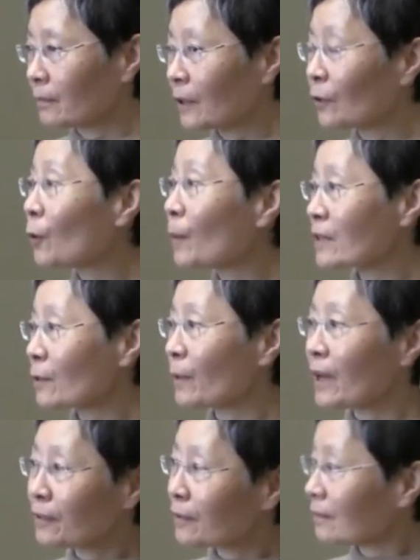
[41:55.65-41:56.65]
the nomads
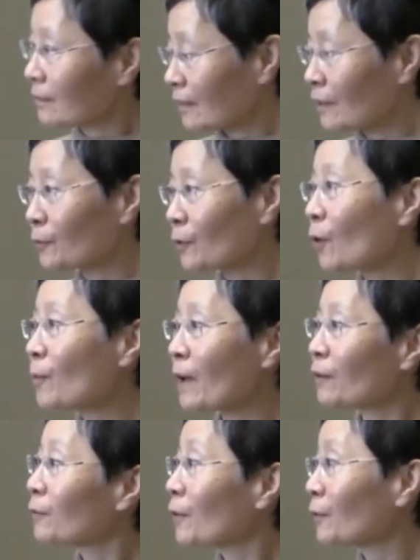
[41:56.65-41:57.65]
away, the
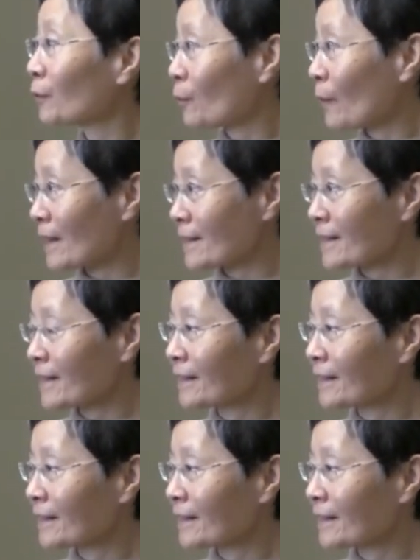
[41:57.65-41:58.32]
nomads drove west,